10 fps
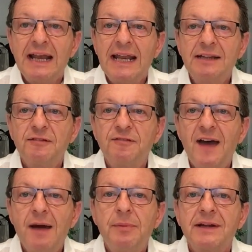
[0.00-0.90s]
Let the
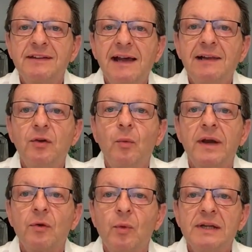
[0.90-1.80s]
fabric tell you what
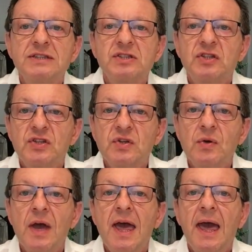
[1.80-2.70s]
it wants to do,